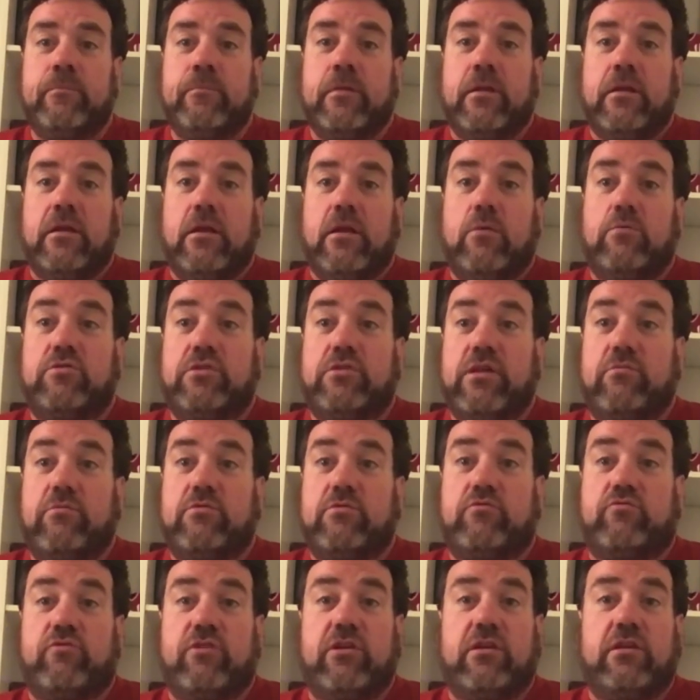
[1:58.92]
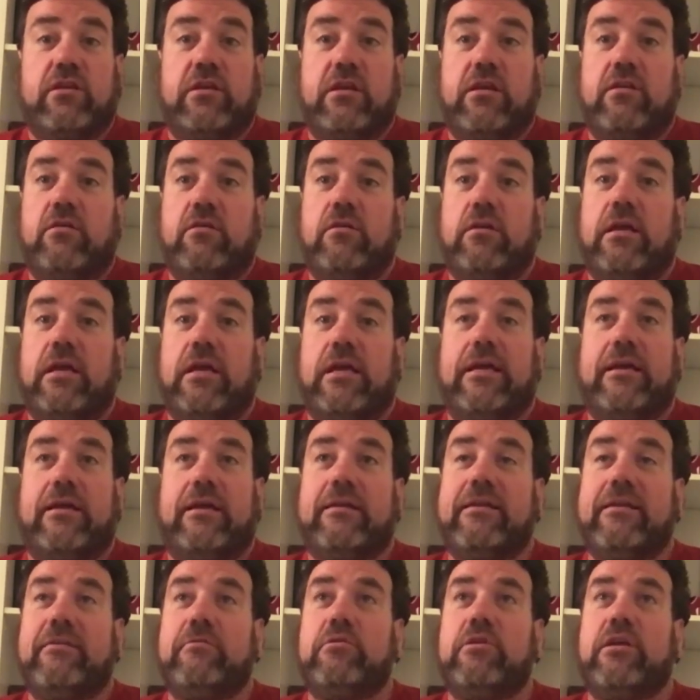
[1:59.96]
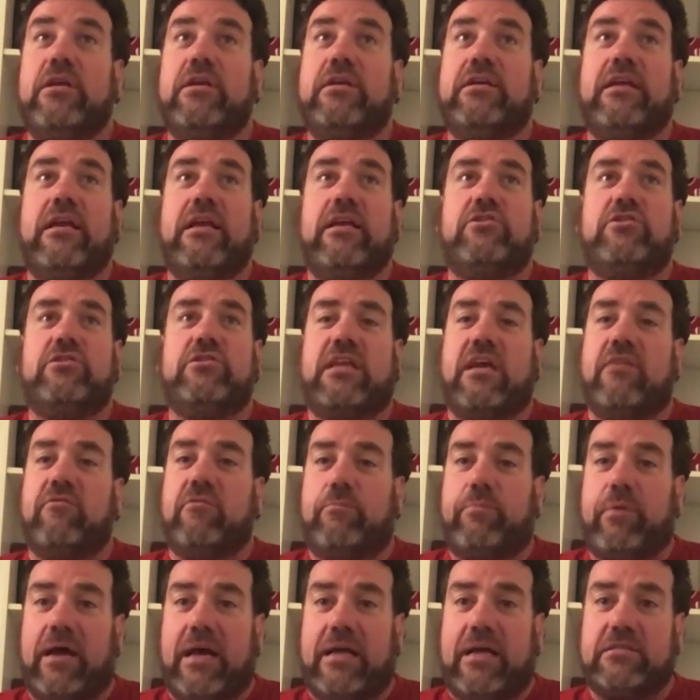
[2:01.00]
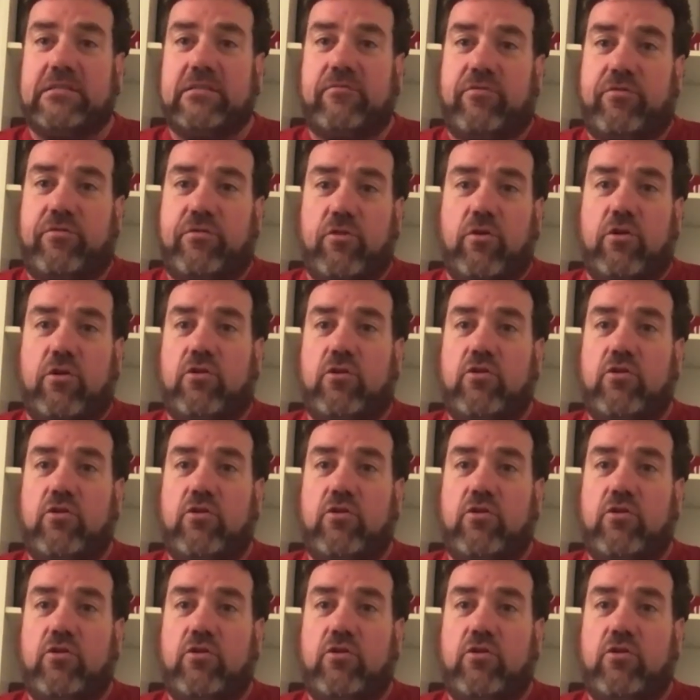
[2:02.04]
It was really it just gave a positive thought on the